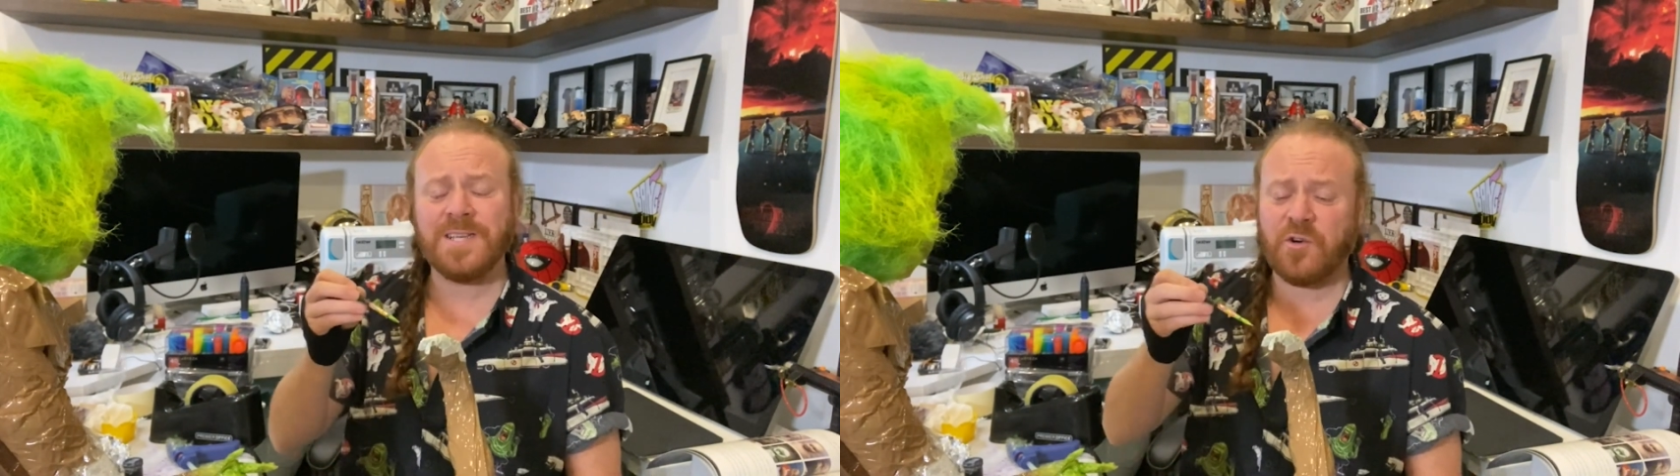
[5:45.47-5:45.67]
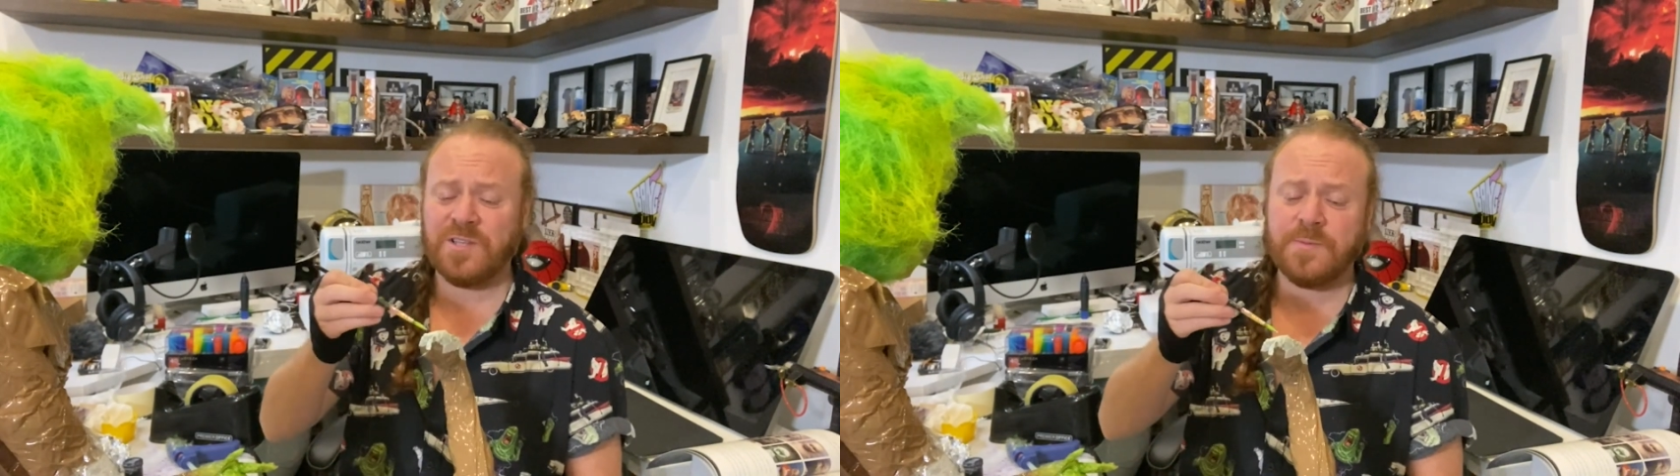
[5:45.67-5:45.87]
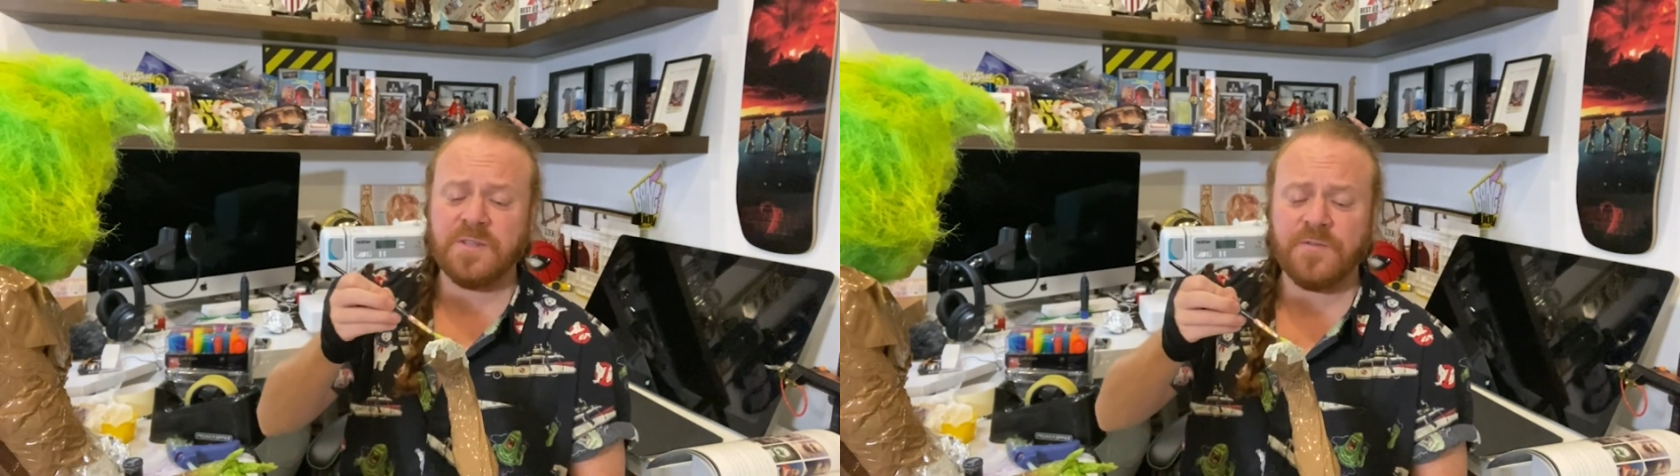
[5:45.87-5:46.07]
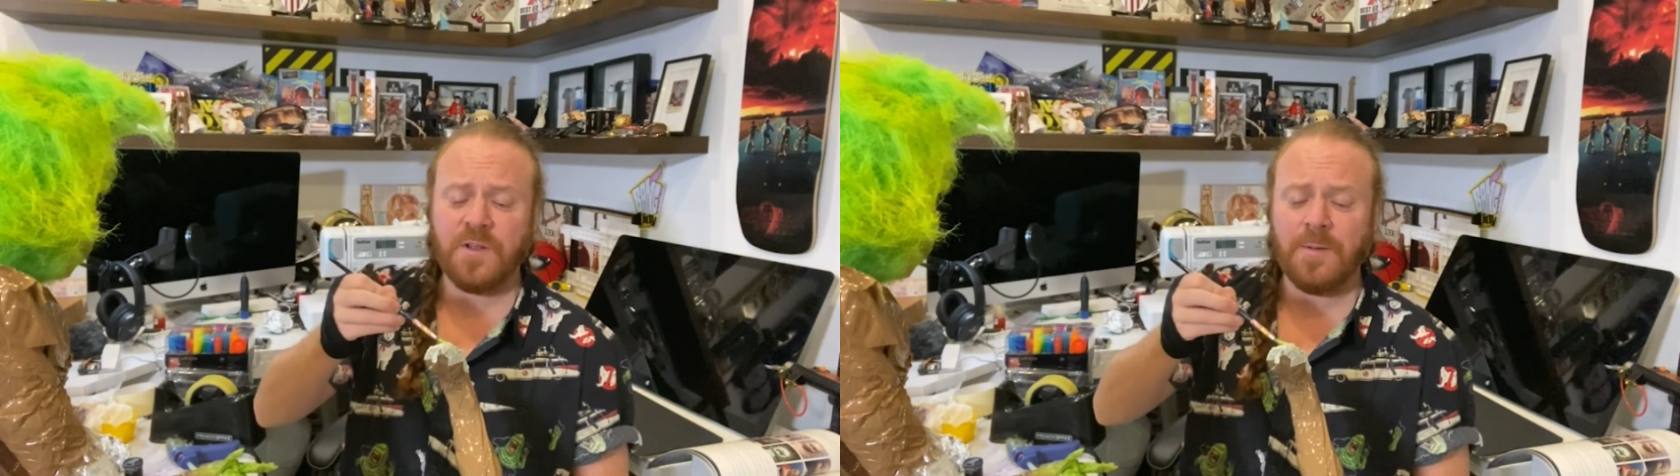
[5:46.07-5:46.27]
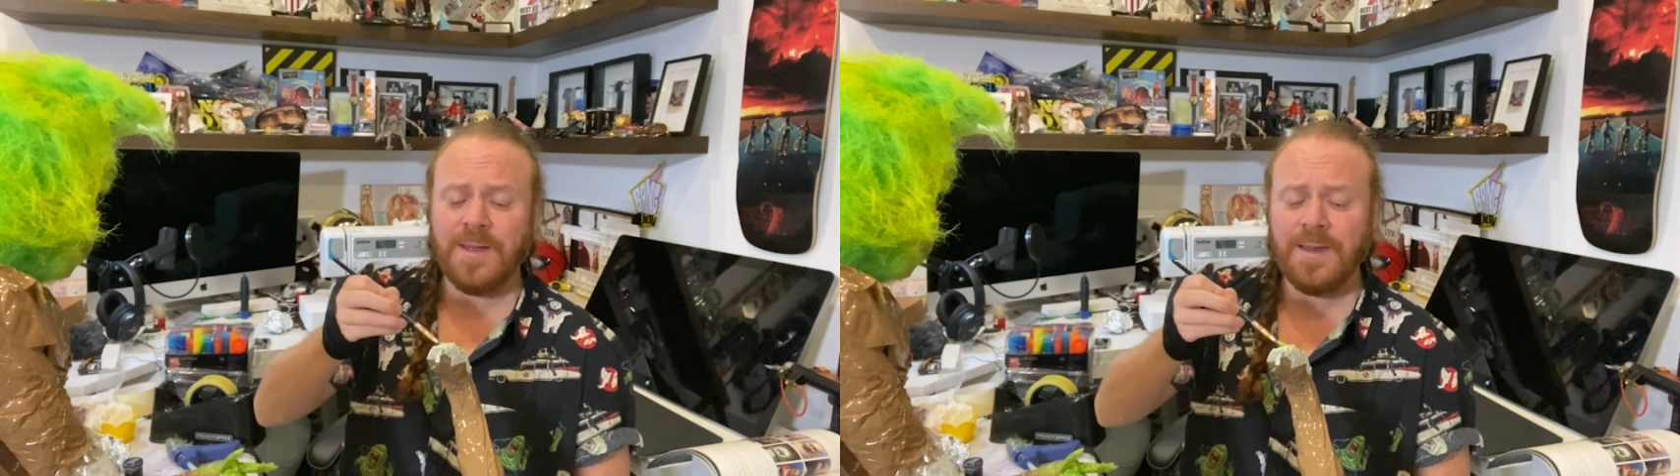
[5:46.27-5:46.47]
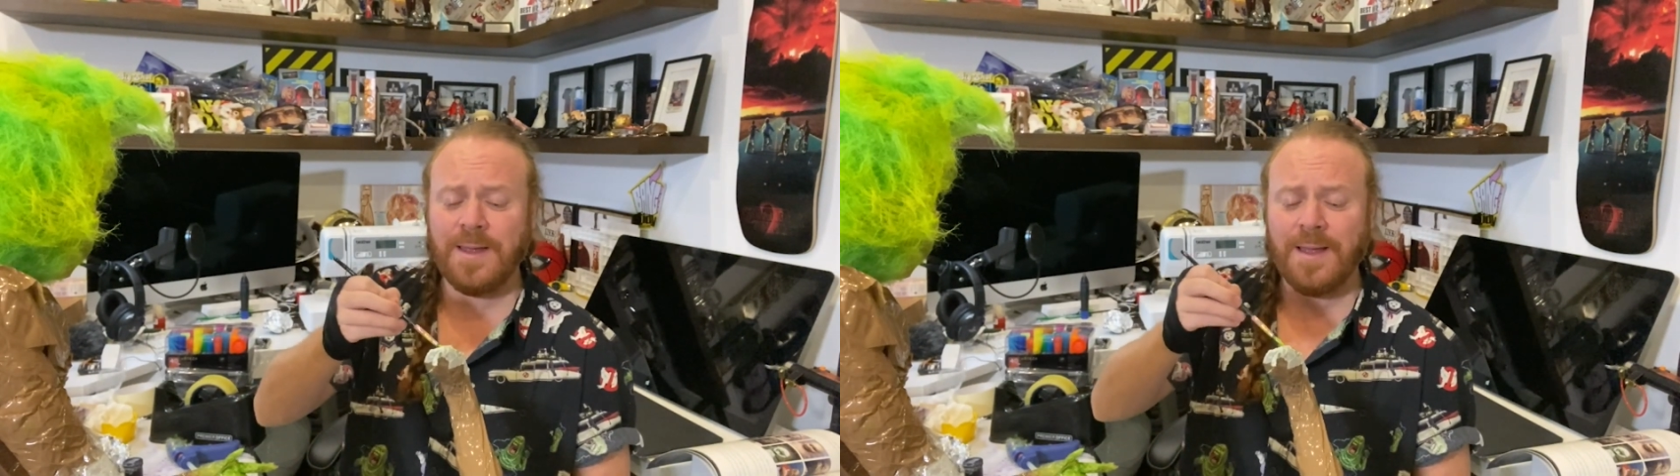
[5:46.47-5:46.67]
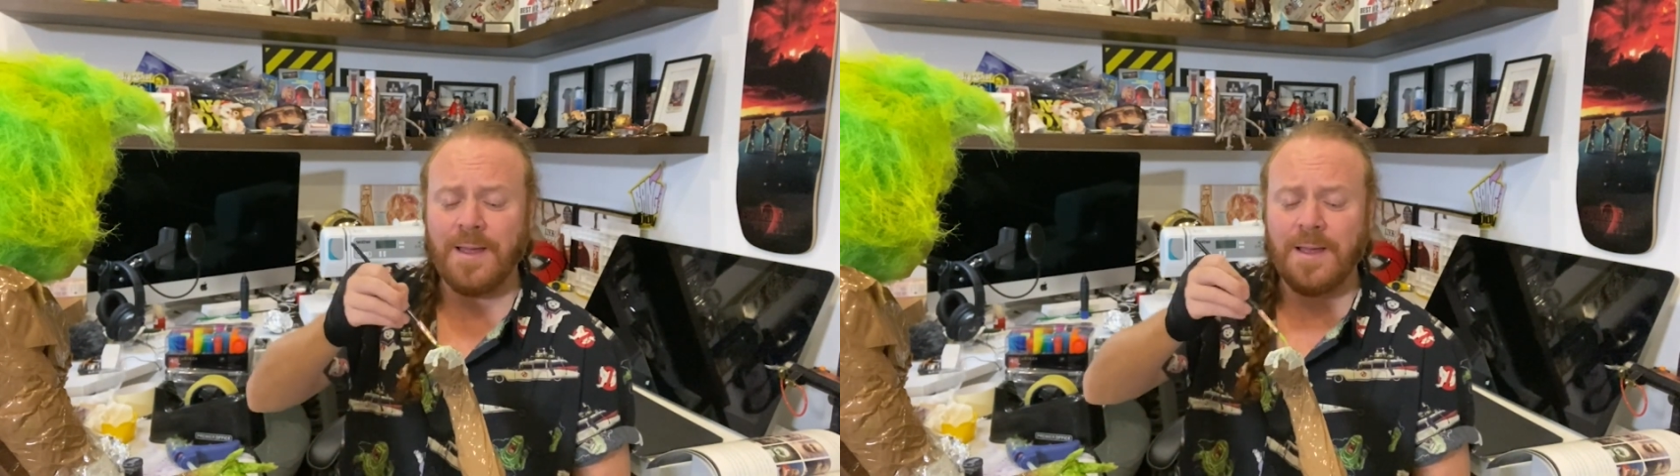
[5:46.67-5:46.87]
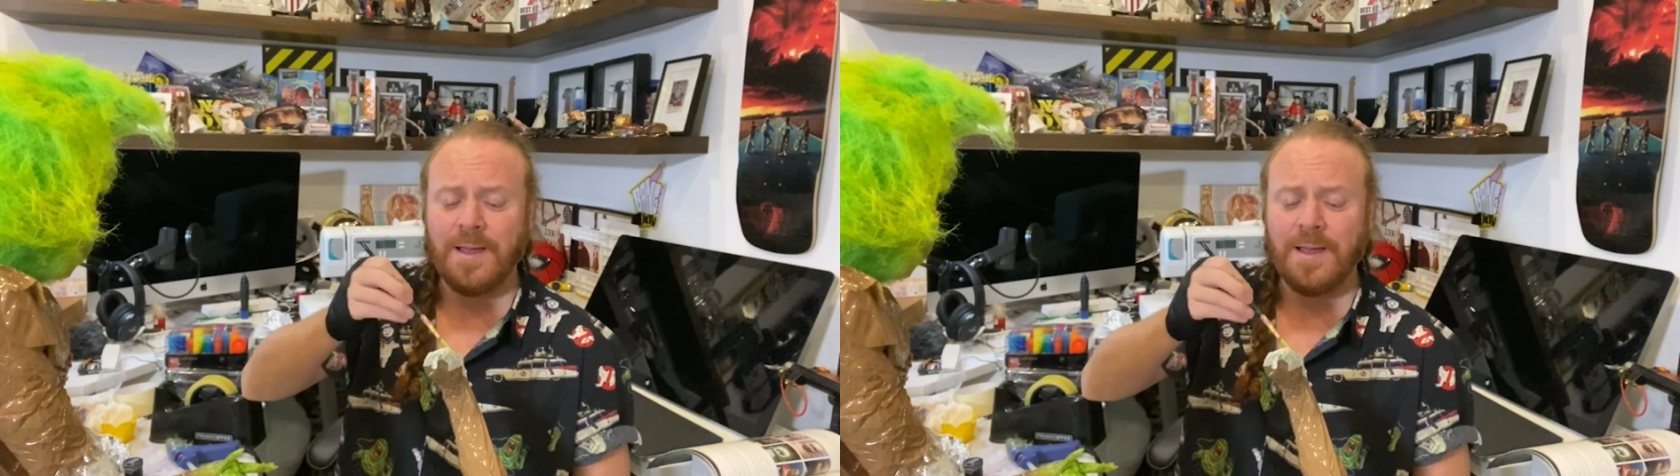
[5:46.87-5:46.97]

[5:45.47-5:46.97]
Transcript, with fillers: a Christmas film, isn't it?